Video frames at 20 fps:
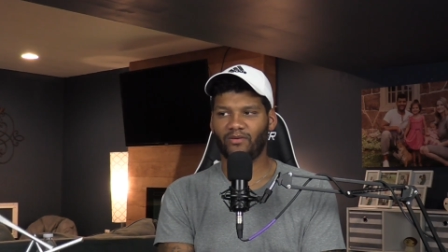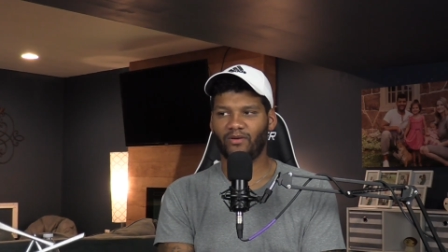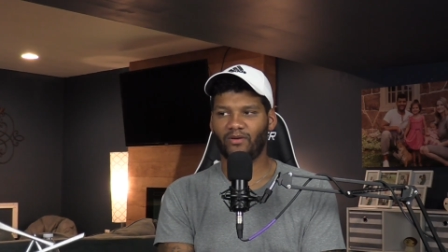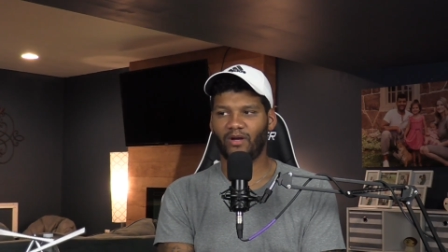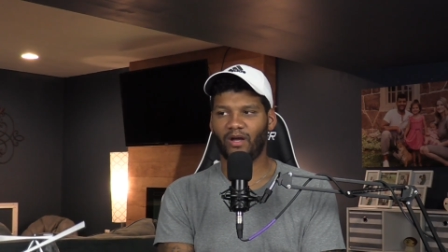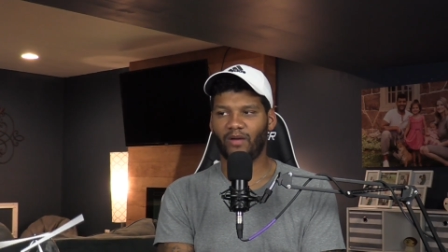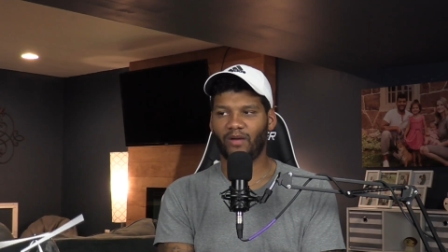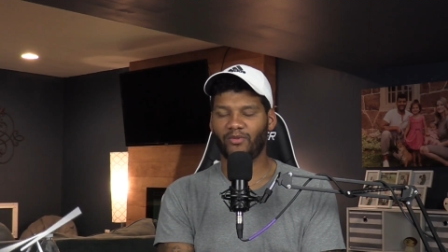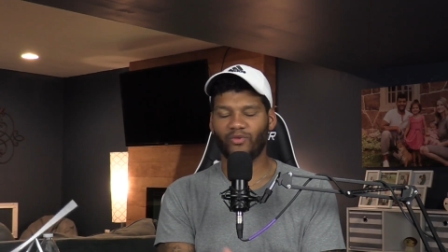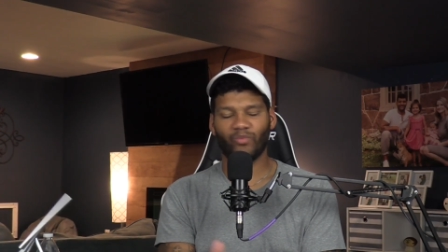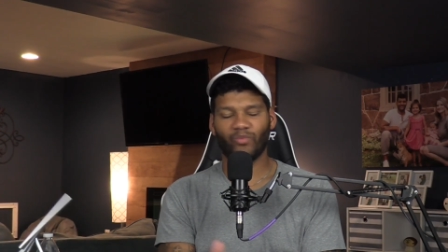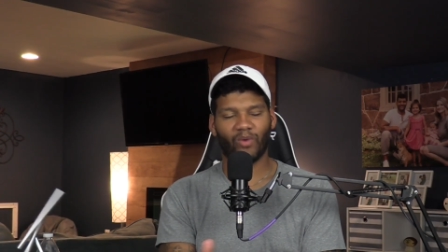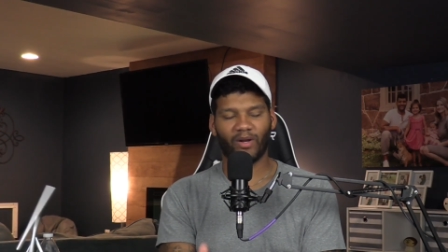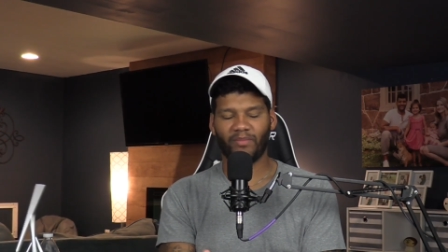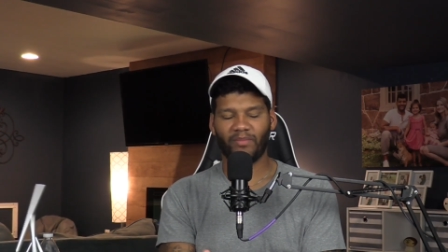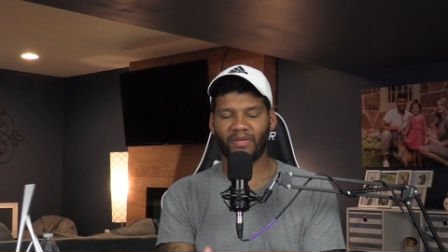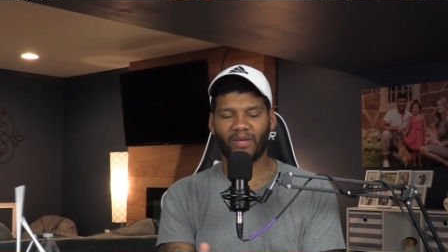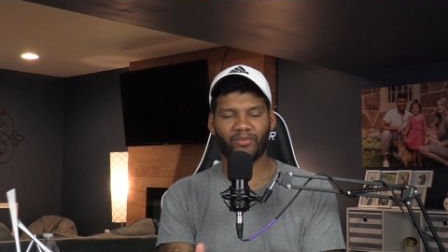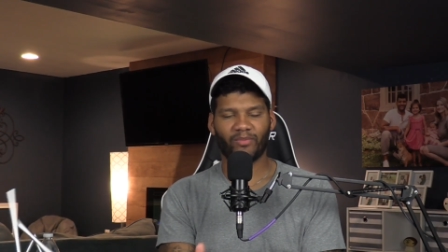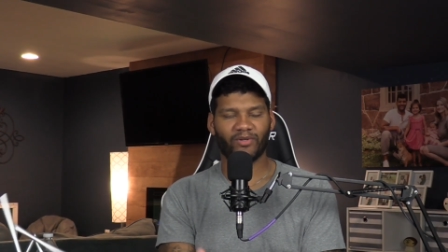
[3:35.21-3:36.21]
uh, you want
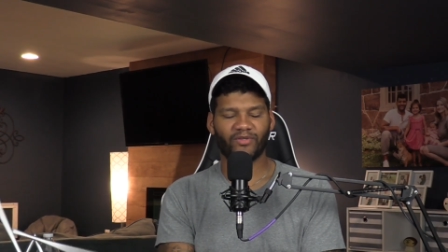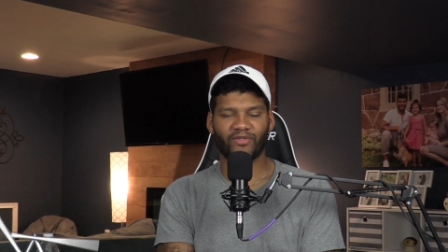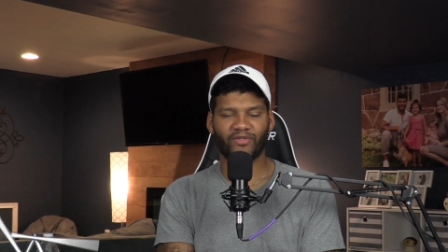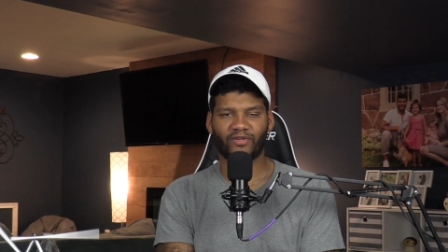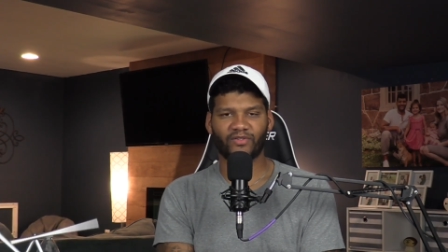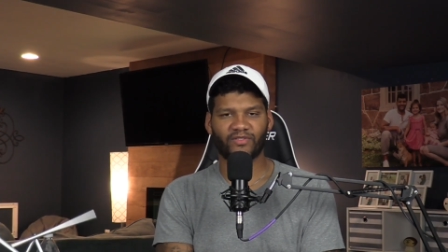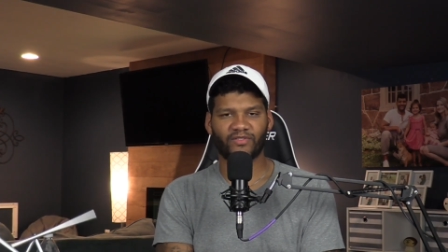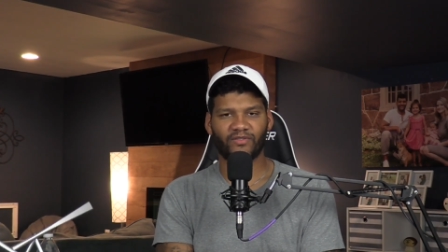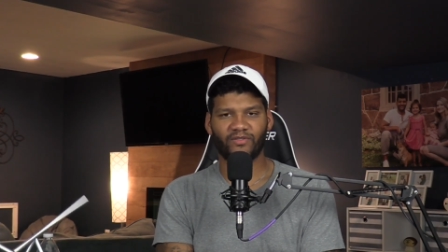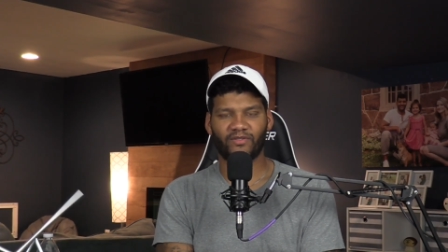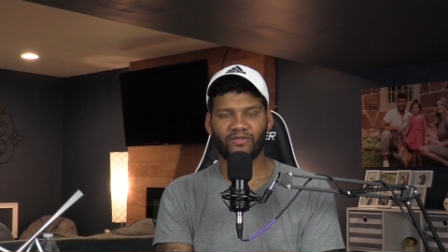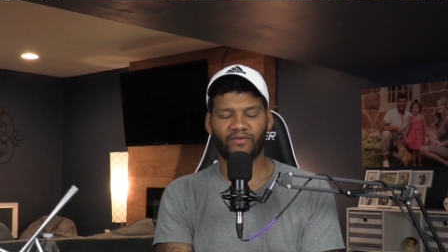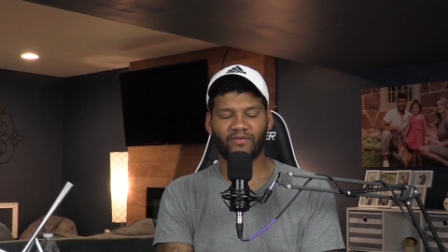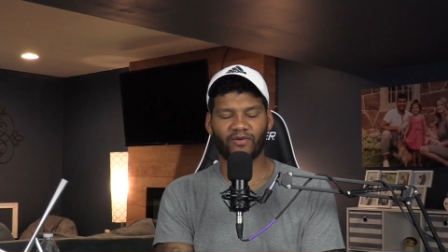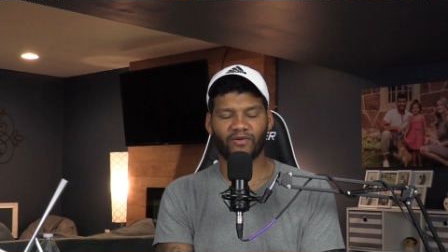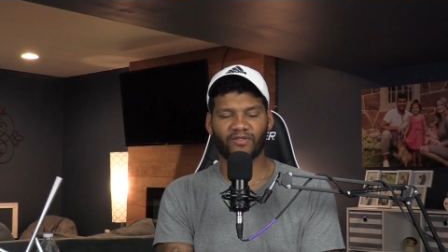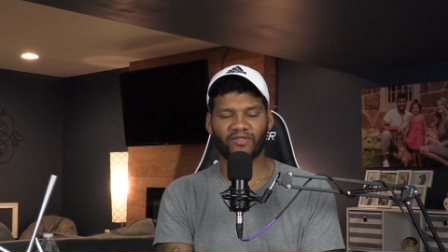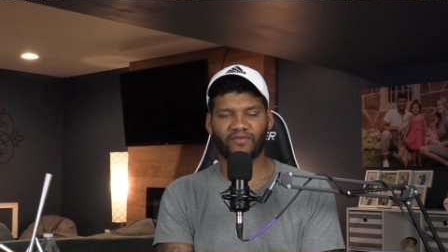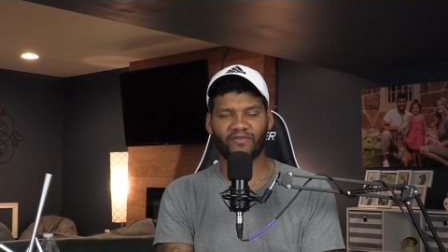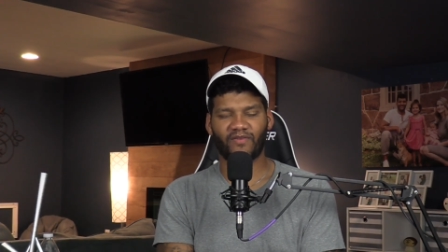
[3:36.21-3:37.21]
to be able to
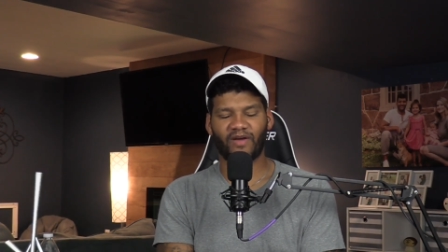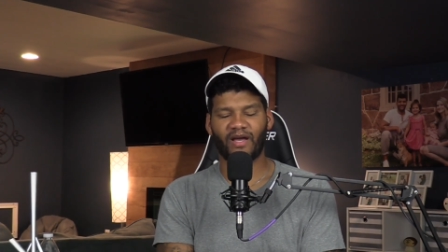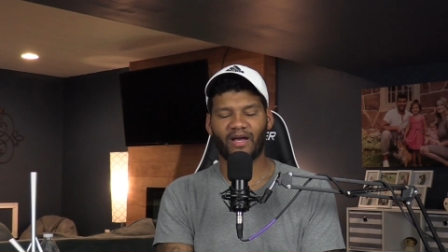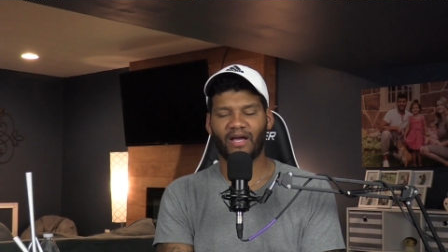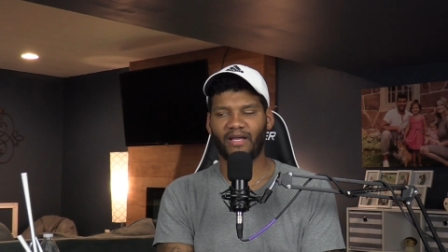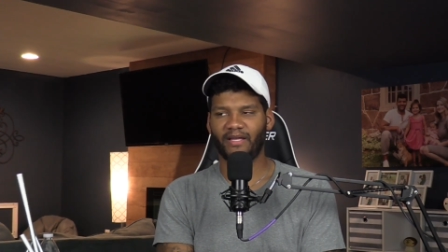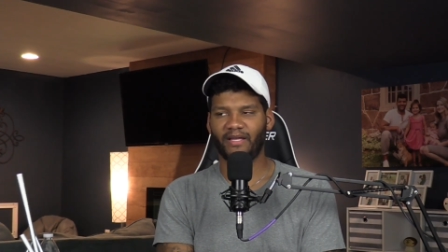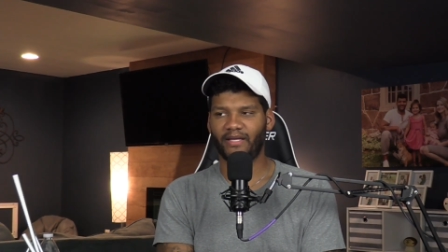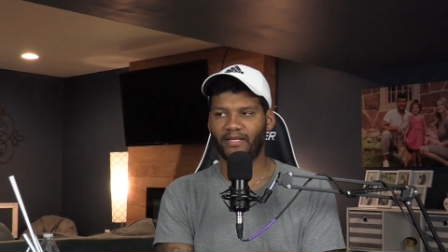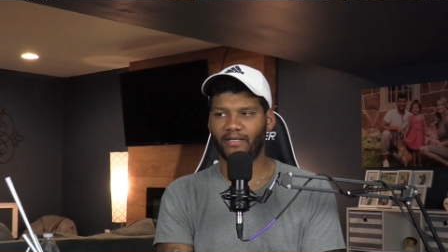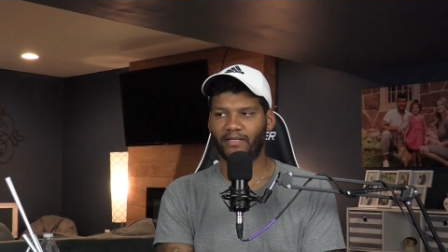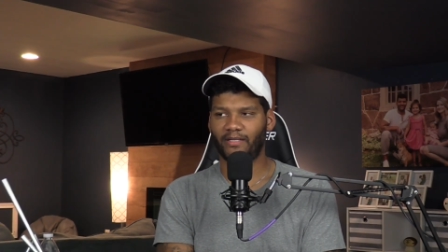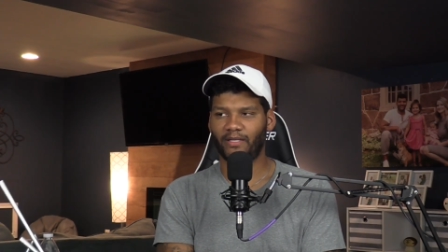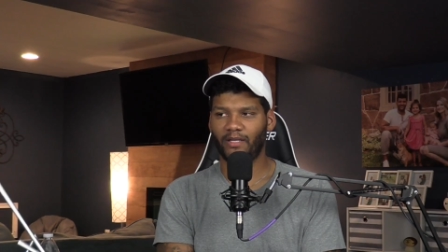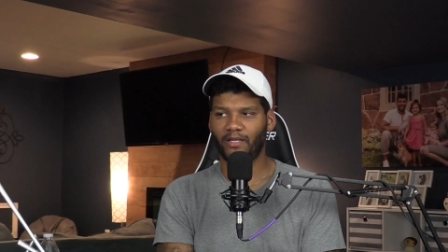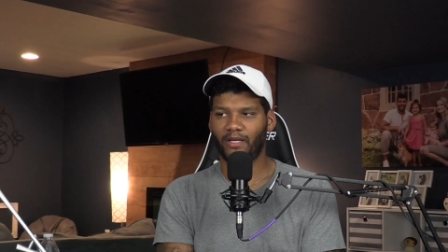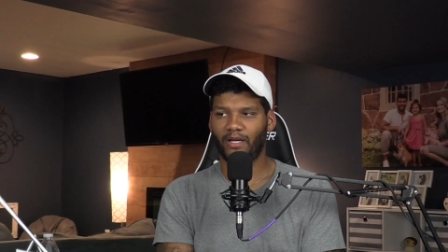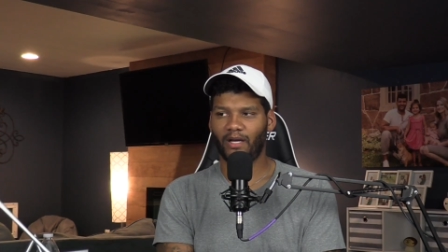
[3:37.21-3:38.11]
diversify and